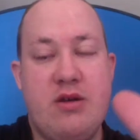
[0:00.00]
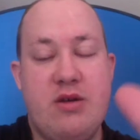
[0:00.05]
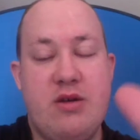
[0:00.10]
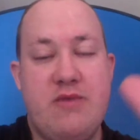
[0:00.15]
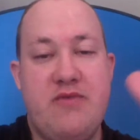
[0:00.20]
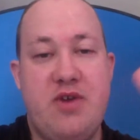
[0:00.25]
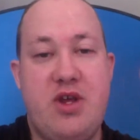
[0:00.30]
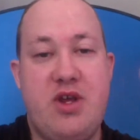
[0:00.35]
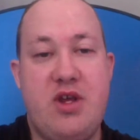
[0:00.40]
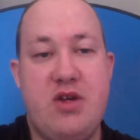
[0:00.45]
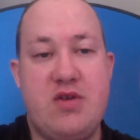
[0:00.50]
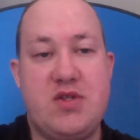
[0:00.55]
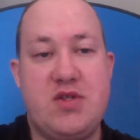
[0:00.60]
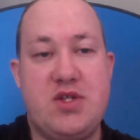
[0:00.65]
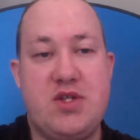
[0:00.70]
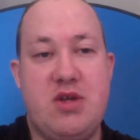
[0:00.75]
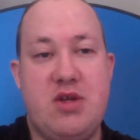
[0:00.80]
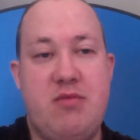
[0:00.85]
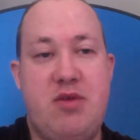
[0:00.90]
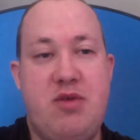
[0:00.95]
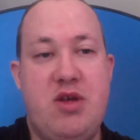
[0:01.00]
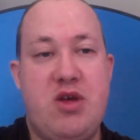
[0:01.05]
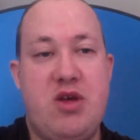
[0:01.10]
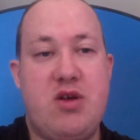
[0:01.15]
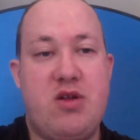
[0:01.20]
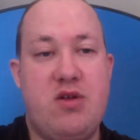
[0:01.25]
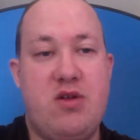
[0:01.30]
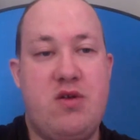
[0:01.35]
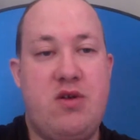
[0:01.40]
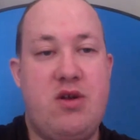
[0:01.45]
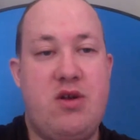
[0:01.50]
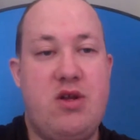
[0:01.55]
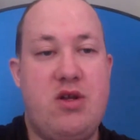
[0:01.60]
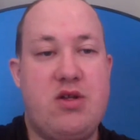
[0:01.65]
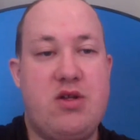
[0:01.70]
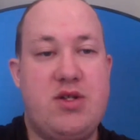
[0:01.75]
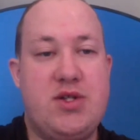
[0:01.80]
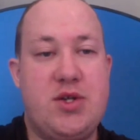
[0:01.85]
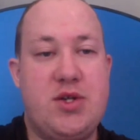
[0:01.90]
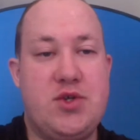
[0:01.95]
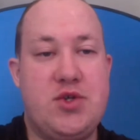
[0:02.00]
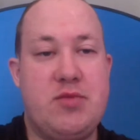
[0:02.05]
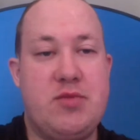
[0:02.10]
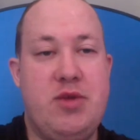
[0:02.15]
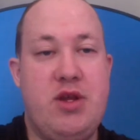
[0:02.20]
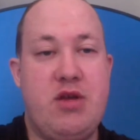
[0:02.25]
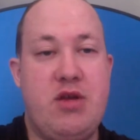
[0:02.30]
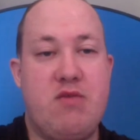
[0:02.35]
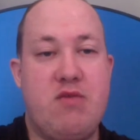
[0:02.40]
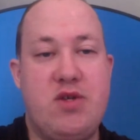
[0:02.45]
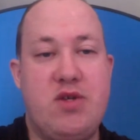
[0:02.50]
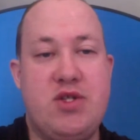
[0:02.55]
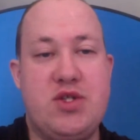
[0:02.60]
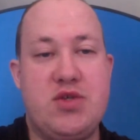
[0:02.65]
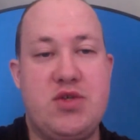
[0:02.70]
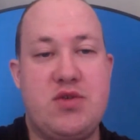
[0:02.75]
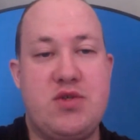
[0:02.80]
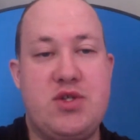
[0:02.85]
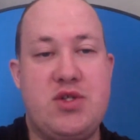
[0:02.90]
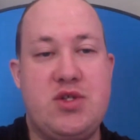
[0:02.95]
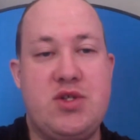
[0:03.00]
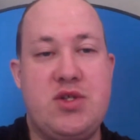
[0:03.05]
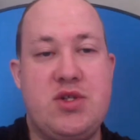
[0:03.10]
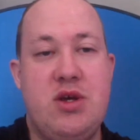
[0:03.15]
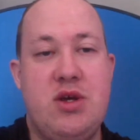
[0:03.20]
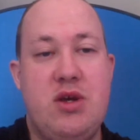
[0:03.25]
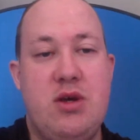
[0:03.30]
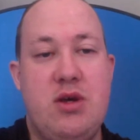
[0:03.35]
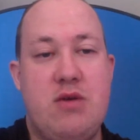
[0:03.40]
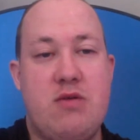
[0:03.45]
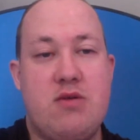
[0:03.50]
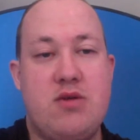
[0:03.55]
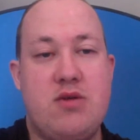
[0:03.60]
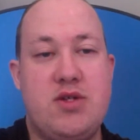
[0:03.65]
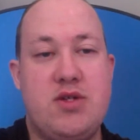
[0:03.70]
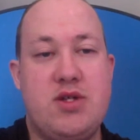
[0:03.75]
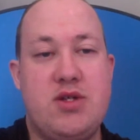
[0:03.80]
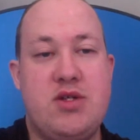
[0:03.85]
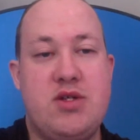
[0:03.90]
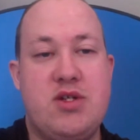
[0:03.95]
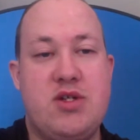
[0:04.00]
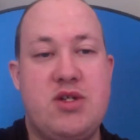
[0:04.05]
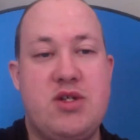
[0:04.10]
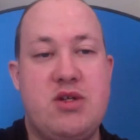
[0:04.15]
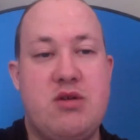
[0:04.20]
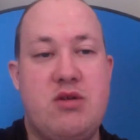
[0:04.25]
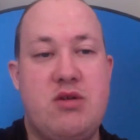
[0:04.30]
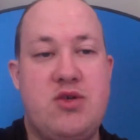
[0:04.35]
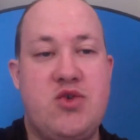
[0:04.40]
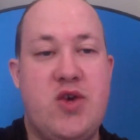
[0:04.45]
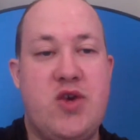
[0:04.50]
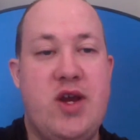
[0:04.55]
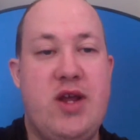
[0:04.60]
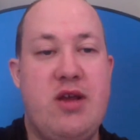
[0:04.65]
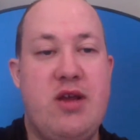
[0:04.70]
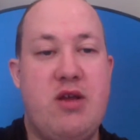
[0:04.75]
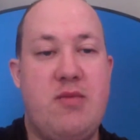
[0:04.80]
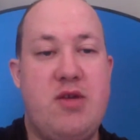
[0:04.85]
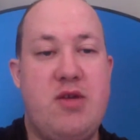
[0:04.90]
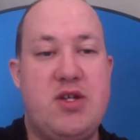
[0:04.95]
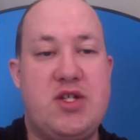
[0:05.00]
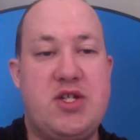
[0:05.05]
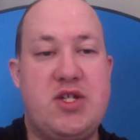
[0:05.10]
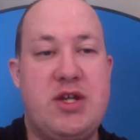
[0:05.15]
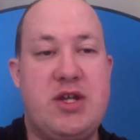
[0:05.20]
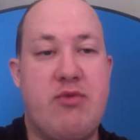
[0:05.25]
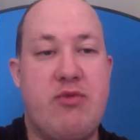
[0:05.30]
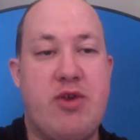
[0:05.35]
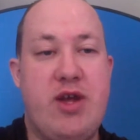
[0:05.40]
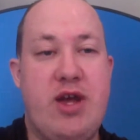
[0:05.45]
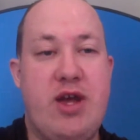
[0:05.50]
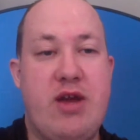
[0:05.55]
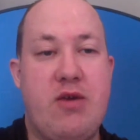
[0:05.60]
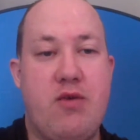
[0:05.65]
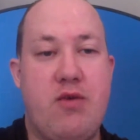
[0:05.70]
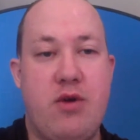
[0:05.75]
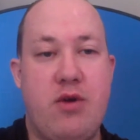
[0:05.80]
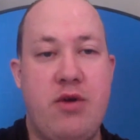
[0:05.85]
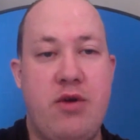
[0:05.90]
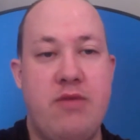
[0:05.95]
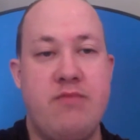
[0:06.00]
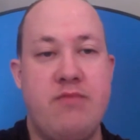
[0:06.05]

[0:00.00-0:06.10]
videos going to be included in social media resources, or is it just training going to be a separate category?